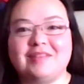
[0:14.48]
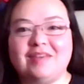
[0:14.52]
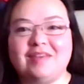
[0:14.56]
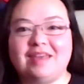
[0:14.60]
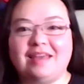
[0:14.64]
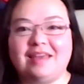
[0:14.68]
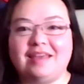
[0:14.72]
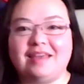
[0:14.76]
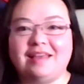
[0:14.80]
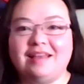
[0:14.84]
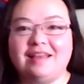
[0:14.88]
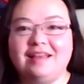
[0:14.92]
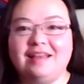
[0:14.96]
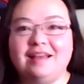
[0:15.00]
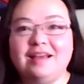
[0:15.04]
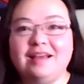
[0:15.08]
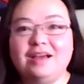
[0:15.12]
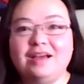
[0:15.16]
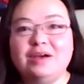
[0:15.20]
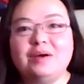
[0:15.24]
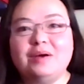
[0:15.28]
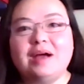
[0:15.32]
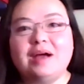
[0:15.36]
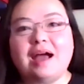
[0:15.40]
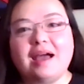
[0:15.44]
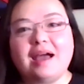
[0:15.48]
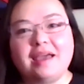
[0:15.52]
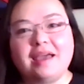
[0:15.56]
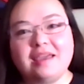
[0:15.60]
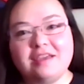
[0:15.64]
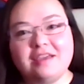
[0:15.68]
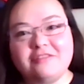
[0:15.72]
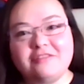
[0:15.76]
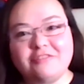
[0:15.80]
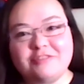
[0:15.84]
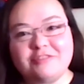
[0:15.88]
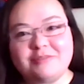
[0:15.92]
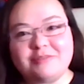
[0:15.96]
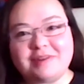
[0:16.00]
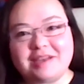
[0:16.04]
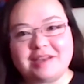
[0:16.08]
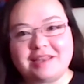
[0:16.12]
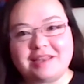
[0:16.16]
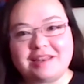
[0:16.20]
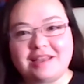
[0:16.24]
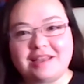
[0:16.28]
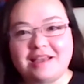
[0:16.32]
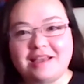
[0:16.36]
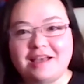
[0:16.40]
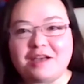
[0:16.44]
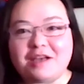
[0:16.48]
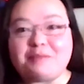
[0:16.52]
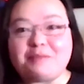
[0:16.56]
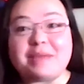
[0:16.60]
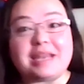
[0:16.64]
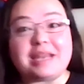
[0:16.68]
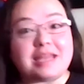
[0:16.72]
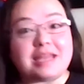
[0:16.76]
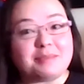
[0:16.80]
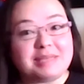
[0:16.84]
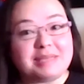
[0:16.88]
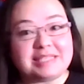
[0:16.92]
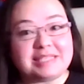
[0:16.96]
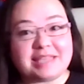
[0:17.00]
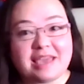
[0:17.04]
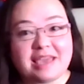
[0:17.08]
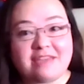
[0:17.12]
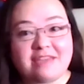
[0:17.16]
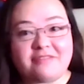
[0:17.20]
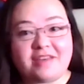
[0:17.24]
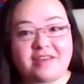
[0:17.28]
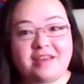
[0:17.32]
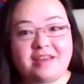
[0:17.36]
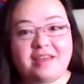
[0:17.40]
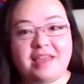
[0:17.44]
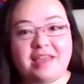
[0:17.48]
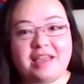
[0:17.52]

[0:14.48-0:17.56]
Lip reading: Okay. Hi, everyone. My name is Ava,